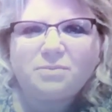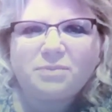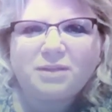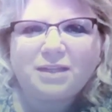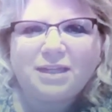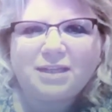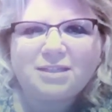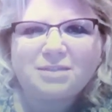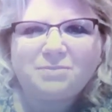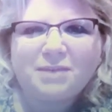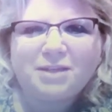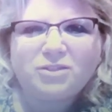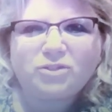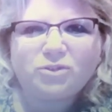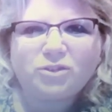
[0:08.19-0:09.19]
Please
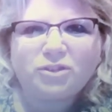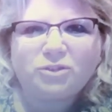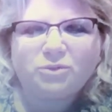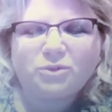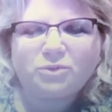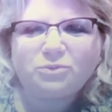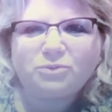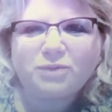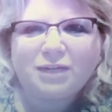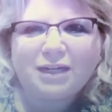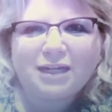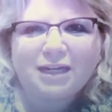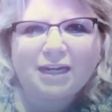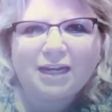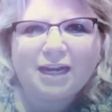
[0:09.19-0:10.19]
make sure you are
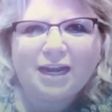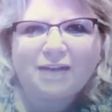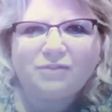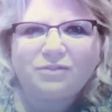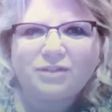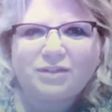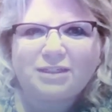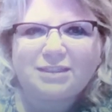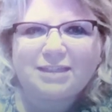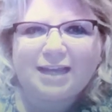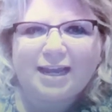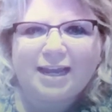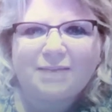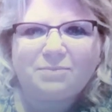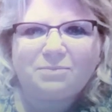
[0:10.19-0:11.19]
reading every
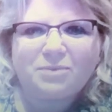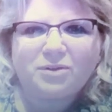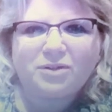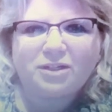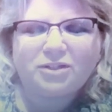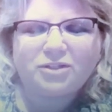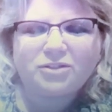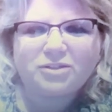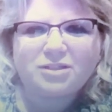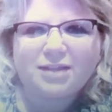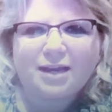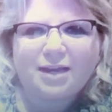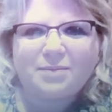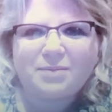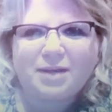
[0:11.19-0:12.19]
day and building your
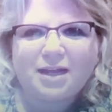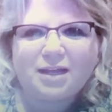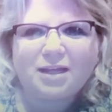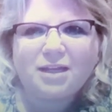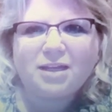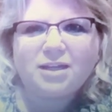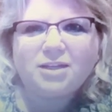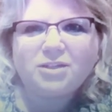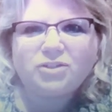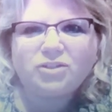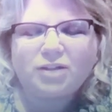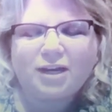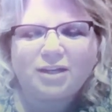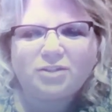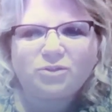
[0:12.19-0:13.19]
stamina,
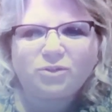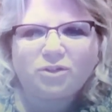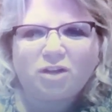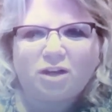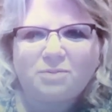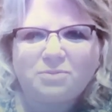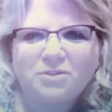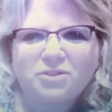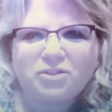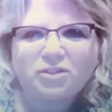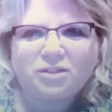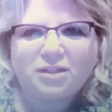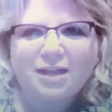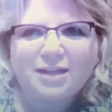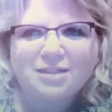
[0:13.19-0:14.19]
trying to accomplish
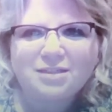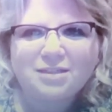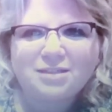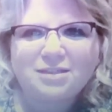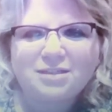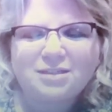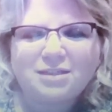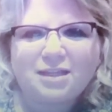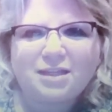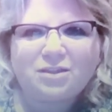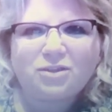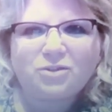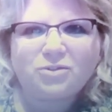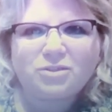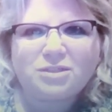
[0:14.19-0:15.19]
your lessons, get
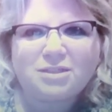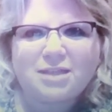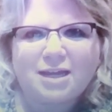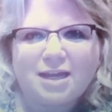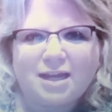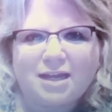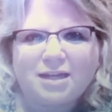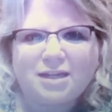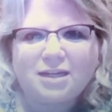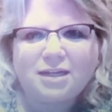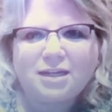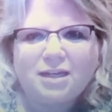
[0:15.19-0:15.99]
those done,